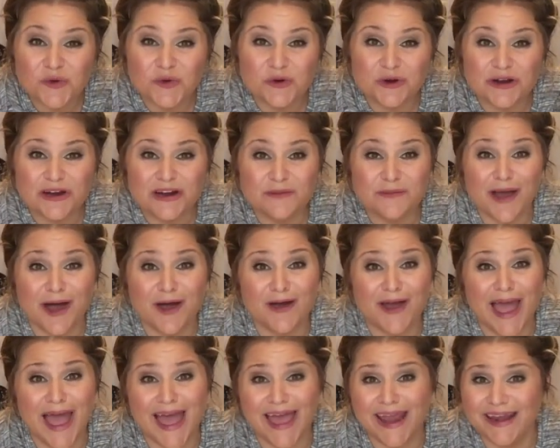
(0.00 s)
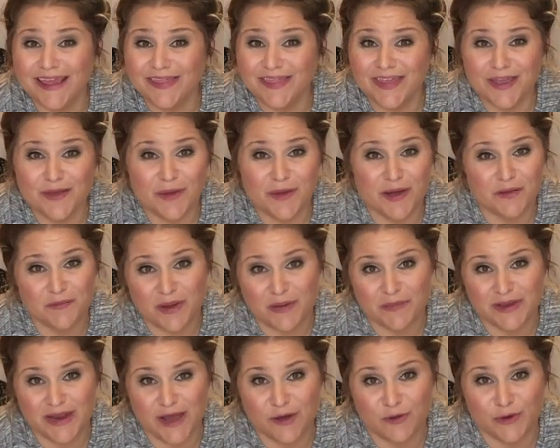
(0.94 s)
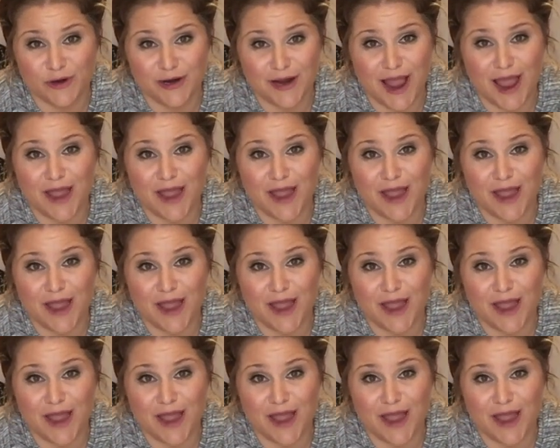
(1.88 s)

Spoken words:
or about anything about pumping at work,